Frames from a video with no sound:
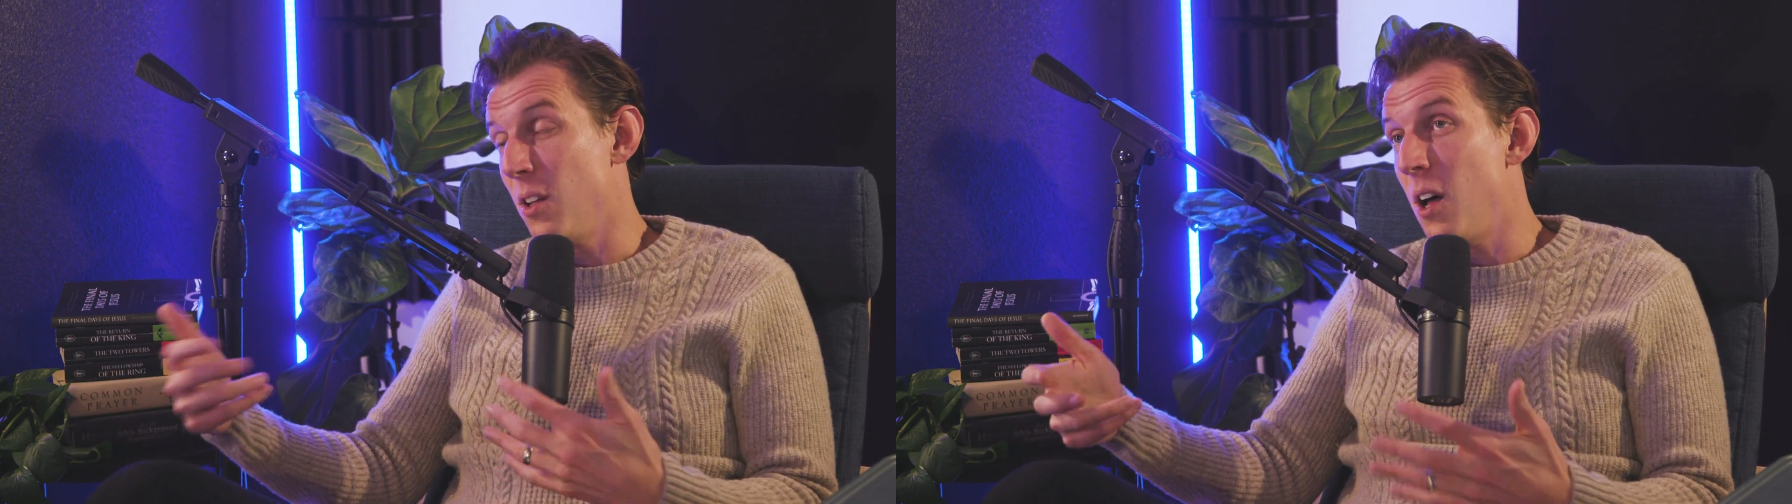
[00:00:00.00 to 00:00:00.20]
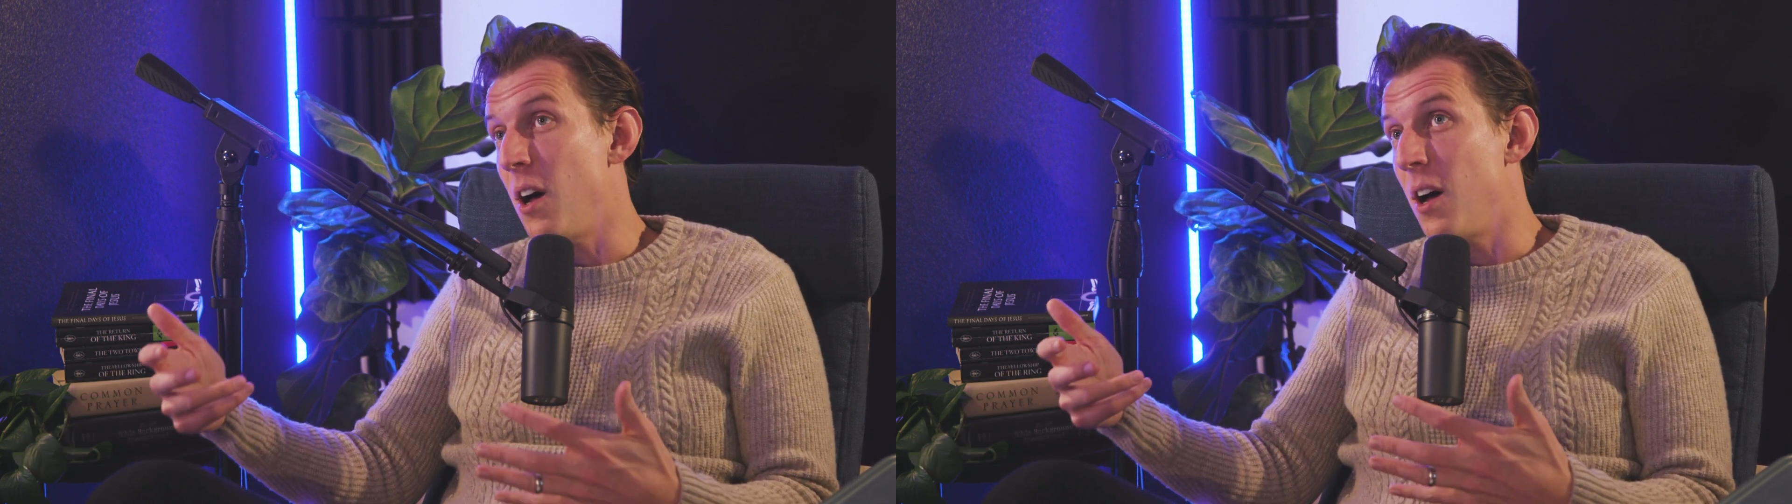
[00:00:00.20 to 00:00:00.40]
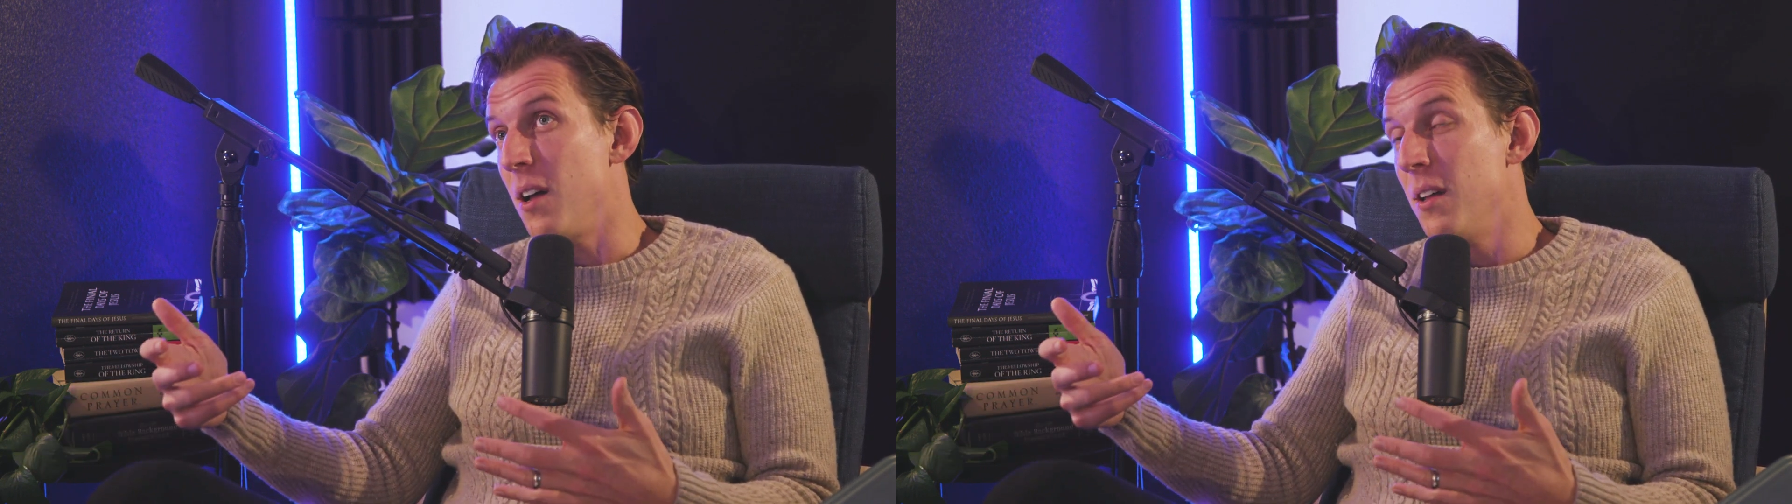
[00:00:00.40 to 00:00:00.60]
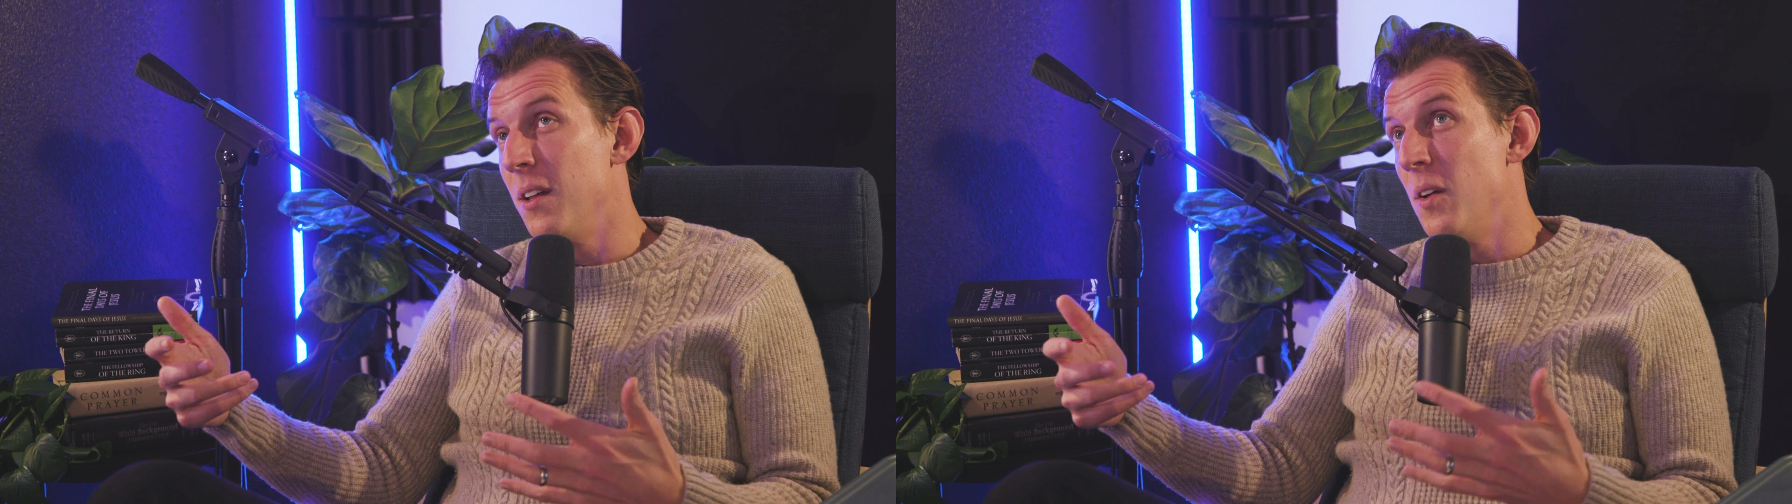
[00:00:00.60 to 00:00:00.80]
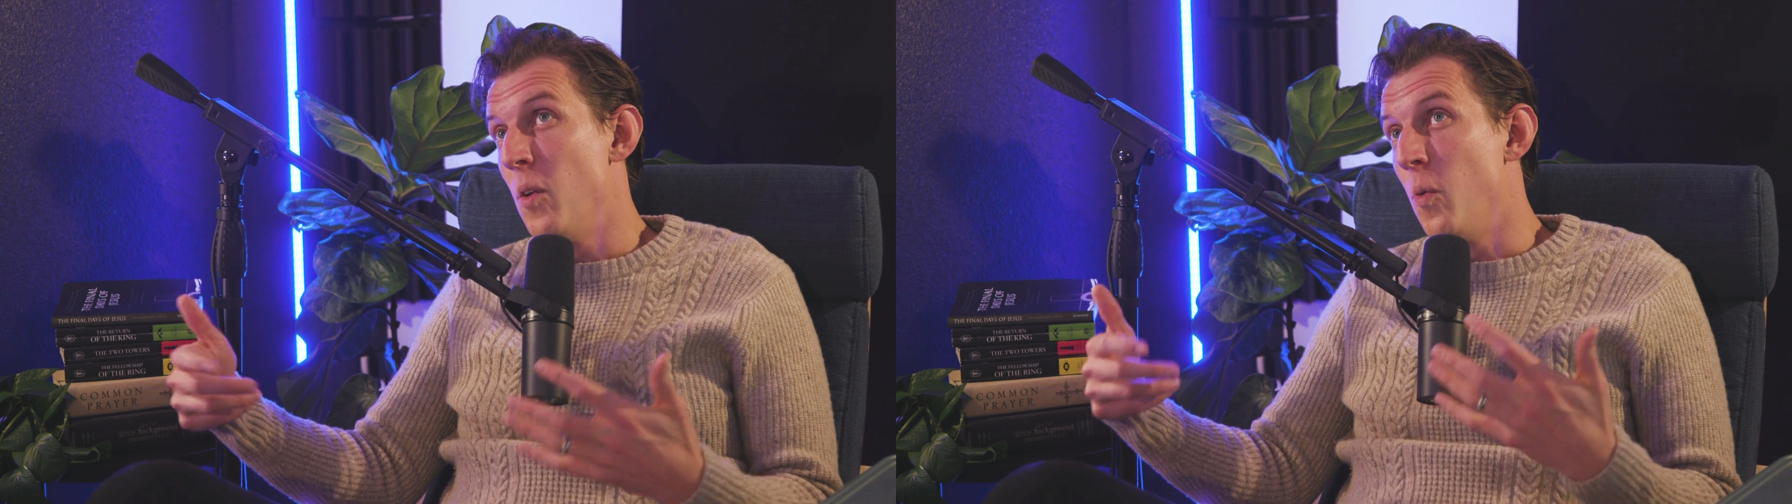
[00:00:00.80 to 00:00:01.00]
law
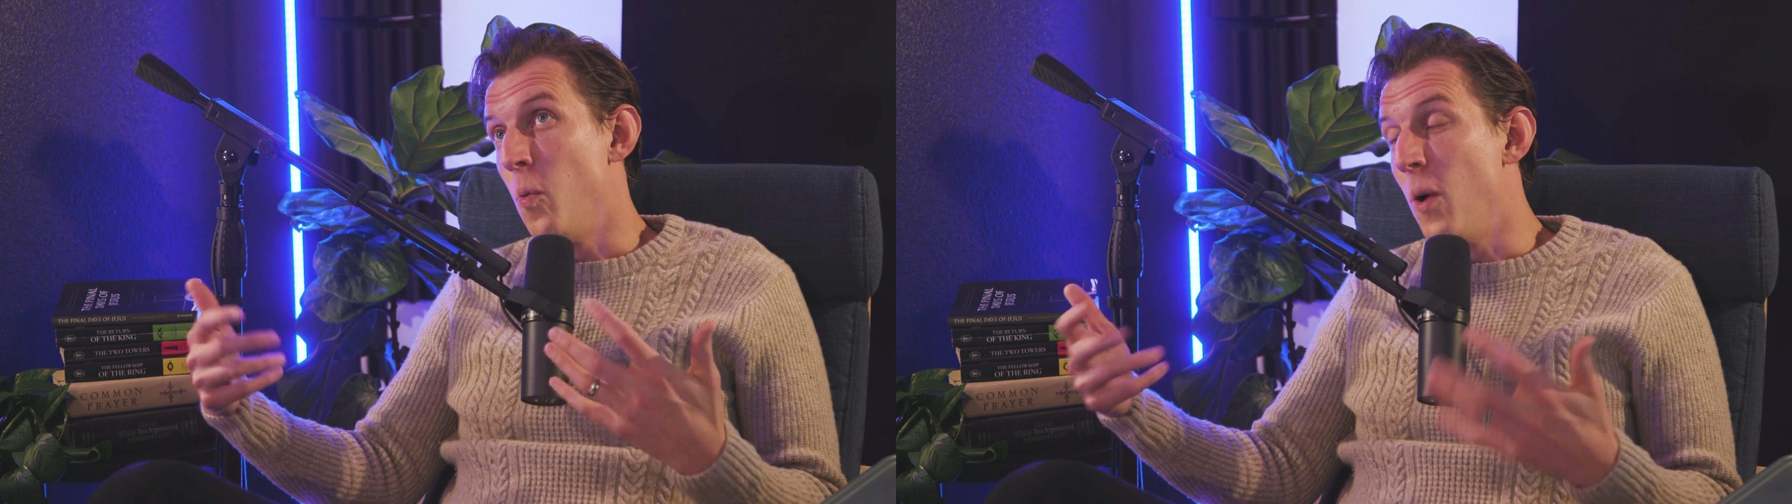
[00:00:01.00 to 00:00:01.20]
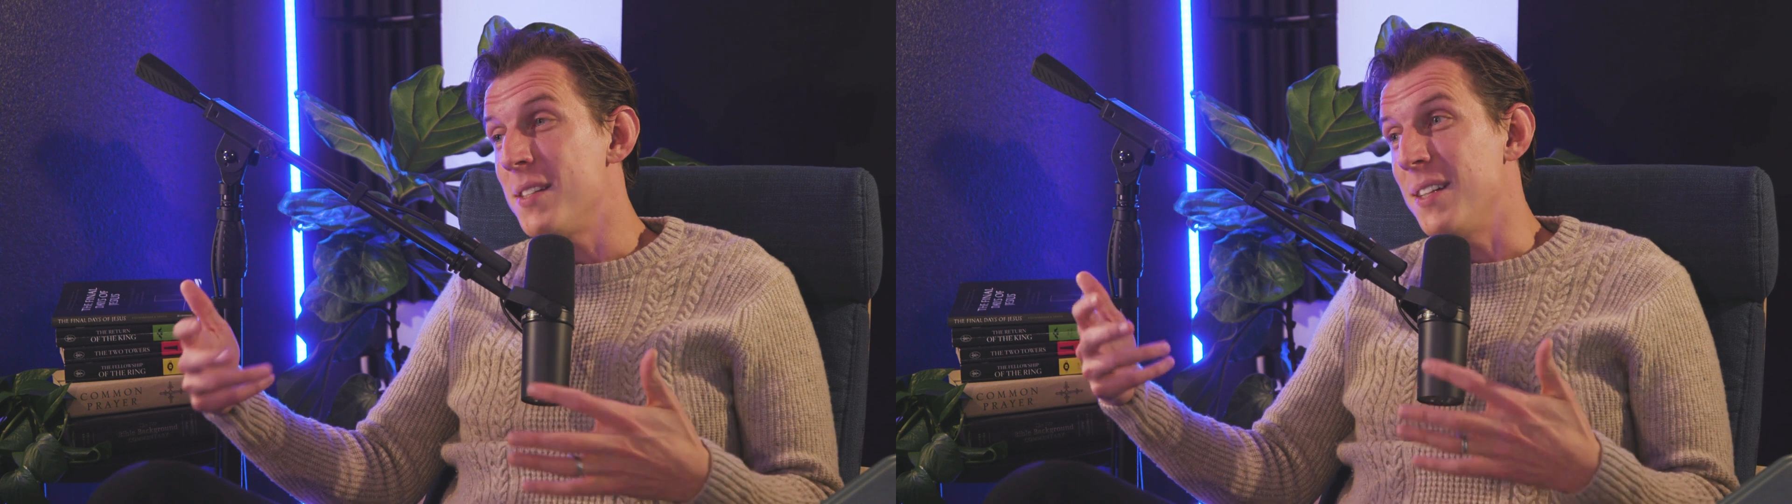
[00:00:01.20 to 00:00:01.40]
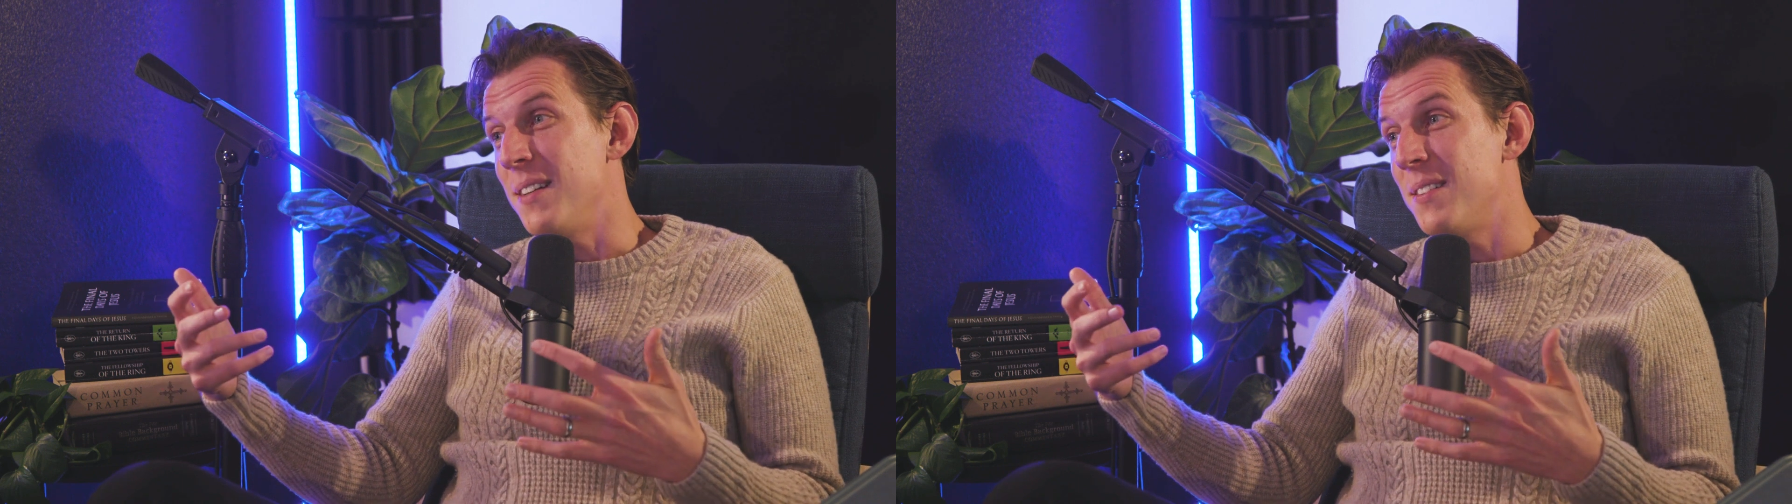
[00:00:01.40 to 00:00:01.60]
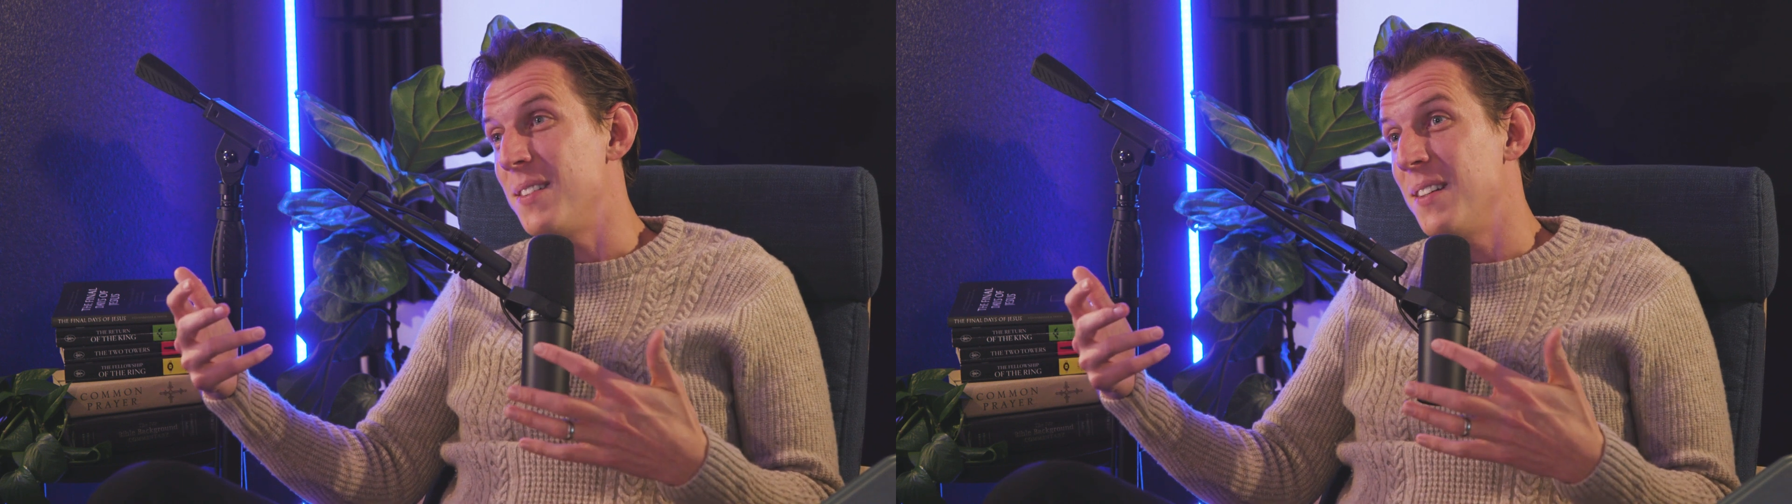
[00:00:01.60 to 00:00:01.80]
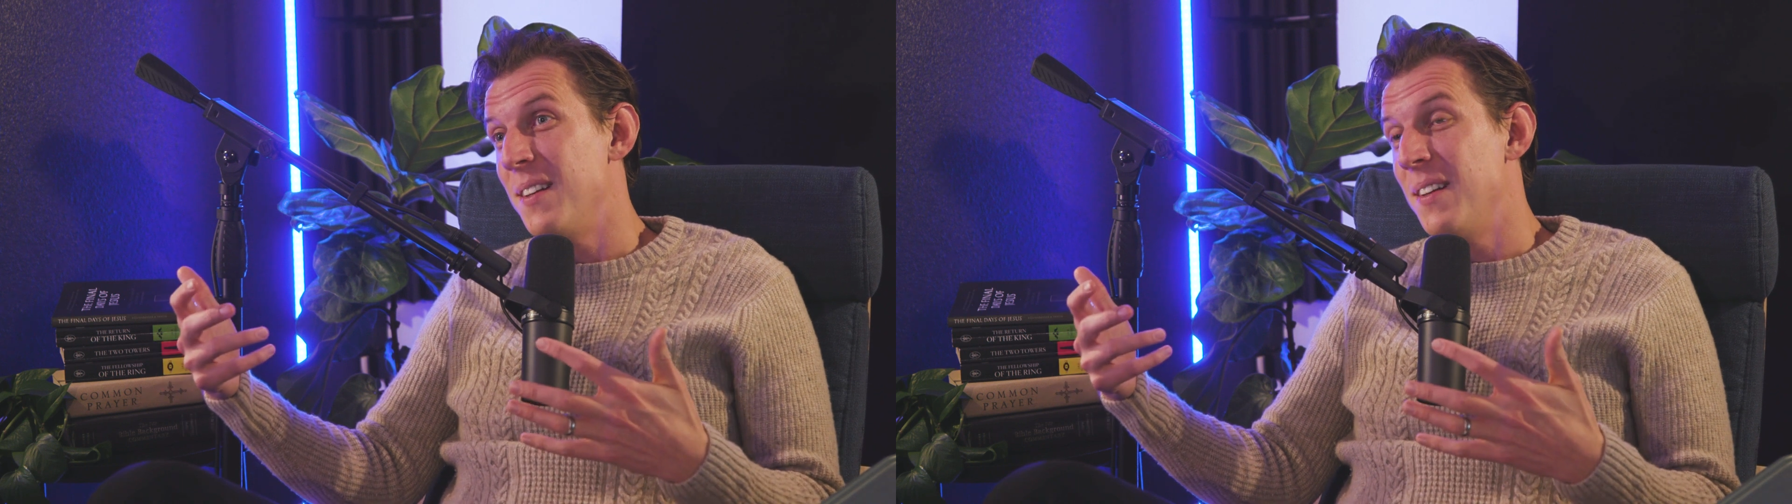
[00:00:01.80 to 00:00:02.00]
wasn't